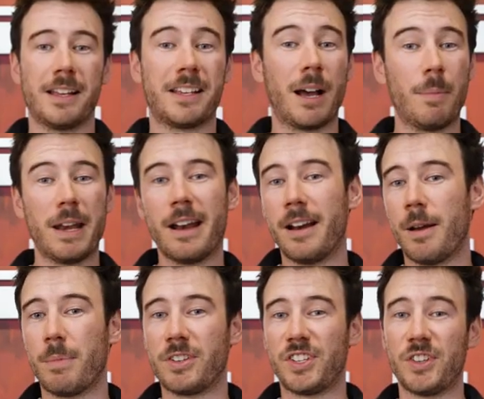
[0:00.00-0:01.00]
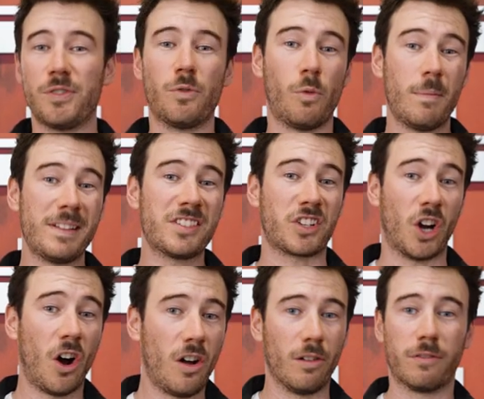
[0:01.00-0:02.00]
Coming in at number two, women's
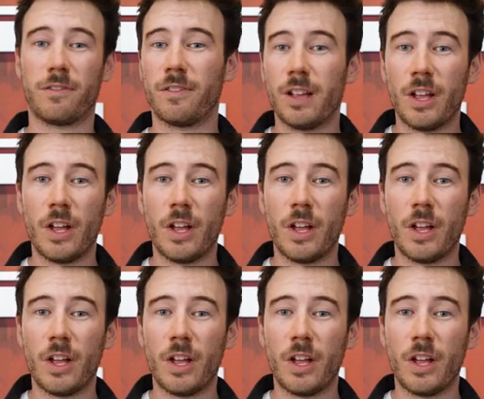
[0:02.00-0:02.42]
golf.